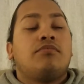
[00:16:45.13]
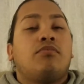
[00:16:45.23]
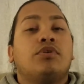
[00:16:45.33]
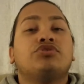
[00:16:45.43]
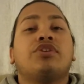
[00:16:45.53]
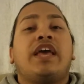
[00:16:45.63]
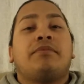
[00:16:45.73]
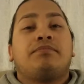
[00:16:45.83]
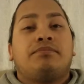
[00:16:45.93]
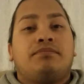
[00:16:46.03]
What's your
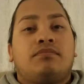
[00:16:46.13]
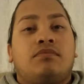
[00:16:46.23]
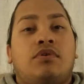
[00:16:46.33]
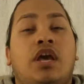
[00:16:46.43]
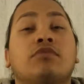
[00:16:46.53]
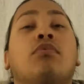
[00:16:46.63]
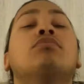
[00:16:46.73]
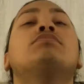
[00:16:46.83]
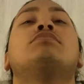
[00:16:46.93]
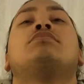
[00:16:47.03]
name? 8 ball.
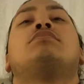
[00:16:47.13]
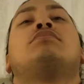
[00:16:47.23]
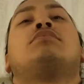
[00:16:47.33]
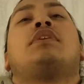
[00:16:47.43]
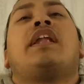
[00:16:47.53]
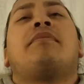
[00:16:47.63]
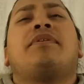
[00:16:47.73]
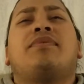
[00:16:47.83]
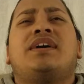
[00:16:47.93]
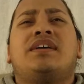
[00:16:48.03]
And I'm like,
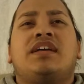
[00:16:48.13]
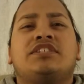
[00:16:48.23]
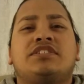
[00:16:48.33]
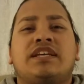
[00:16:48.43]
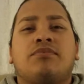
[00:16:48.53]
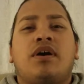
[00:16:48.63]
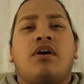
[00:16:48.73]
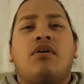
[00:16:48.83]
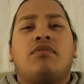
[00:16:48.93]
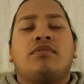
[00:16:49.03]
what? And she's like,
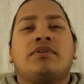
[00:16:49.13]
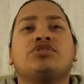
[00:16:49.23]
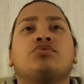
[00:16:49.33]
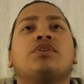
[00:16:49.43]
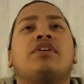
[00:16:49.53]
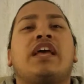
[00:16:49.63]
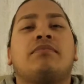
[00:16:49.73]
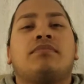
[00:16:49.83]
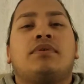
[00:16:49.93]
oh, what's your real name?